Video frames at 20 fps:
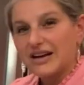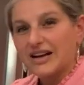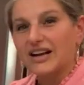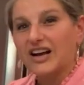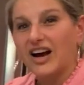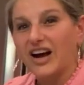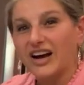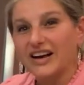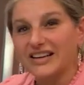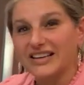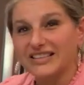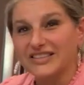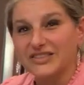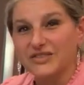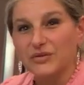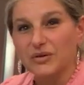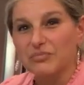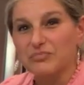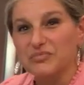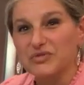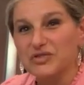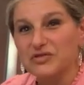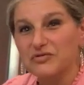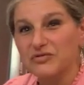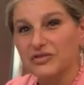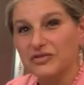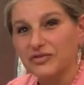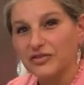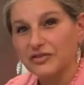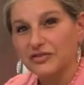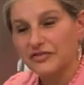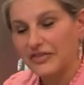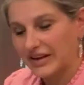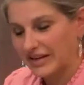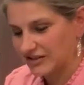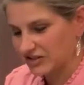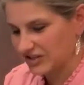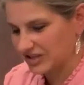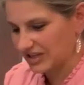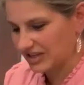cut into a beautiful
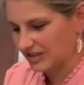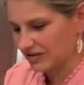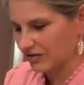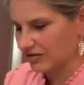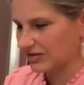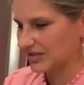fettuccine or a